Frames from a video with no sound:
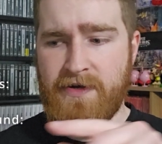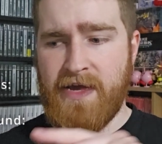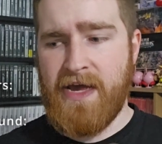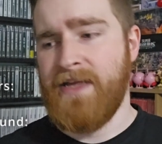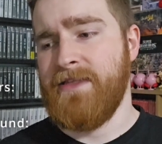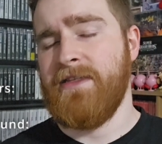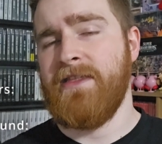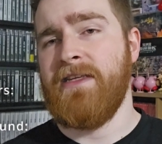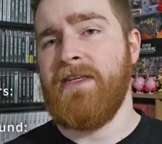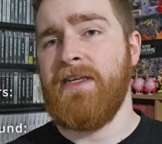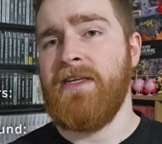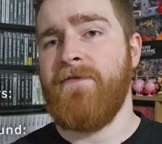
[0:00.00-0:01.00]
and
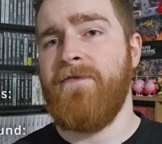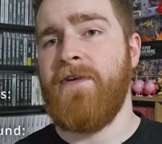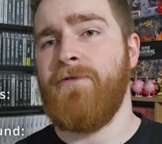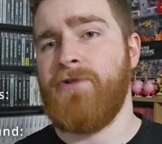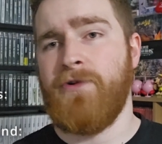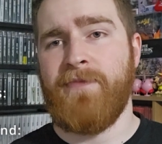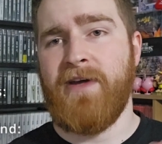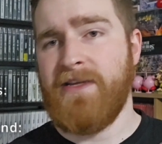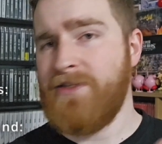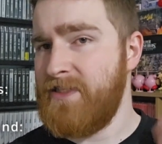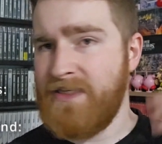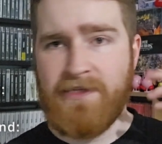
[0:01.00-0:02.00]
the voucher, but I
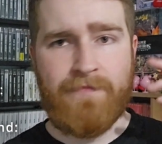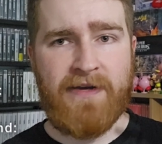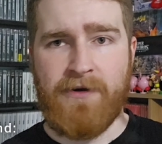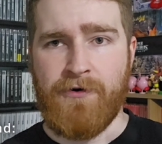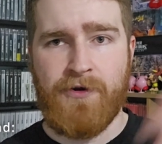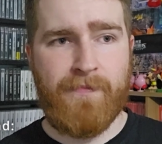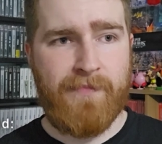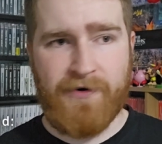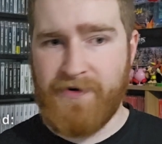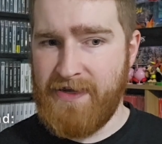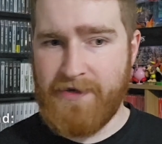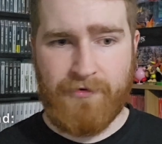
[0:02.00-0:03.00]
just see the bigger number
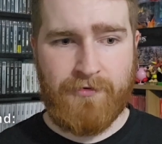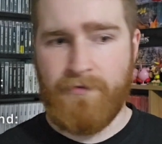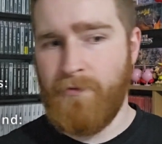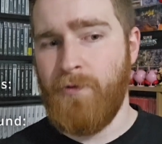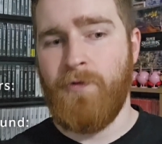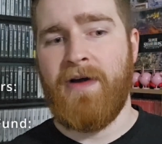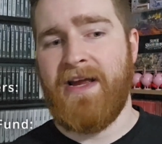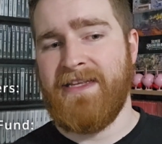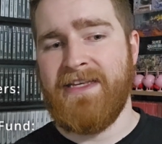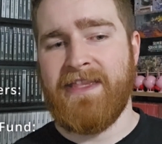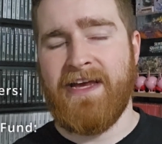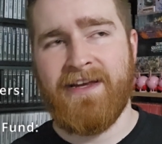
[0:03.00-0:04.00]
and I go, ooh, I
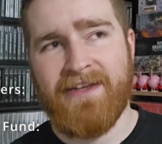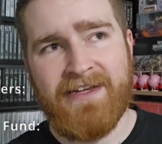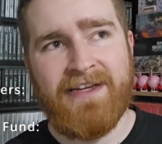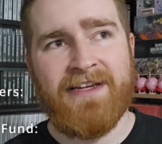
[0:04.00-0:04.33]
need that.